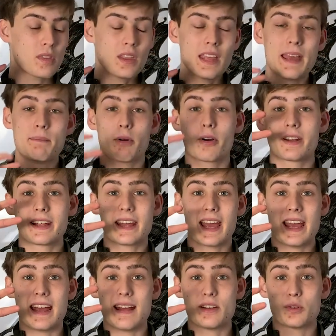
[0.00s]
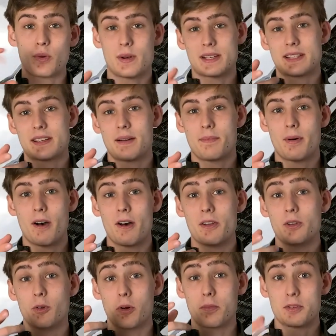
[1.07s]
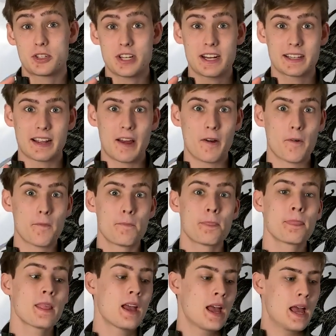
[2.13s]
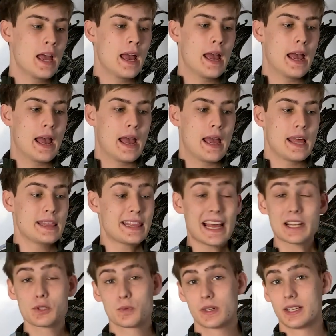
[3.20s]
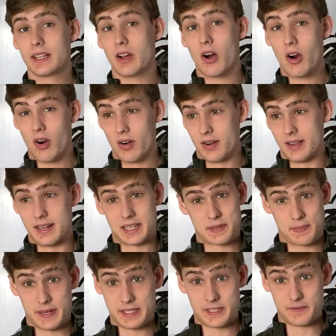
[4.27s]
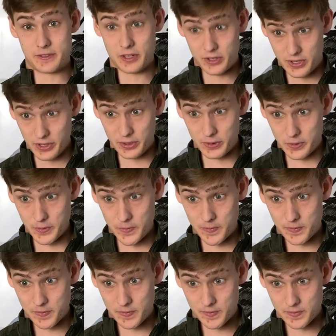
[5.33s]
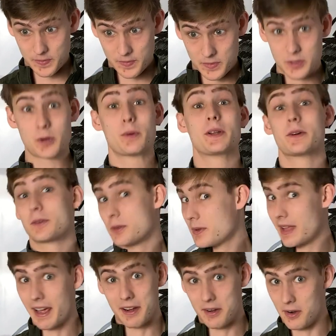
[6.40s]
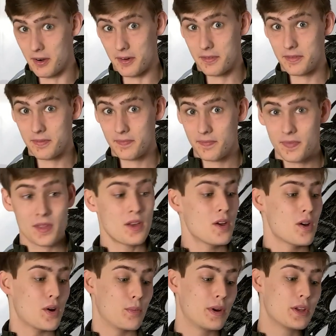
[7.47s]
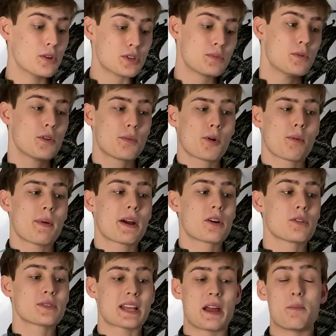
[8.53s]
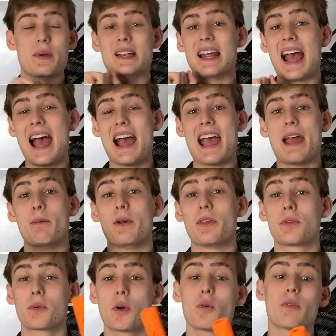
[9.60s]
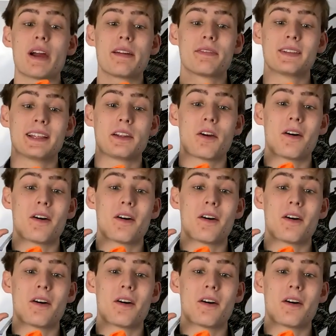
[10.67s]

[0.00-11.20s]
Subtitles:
imparting a twist upon your projectile. That's really hard and expensive to do, so we don't do that in Nerf. We use smoothbore barrels and we throw rifling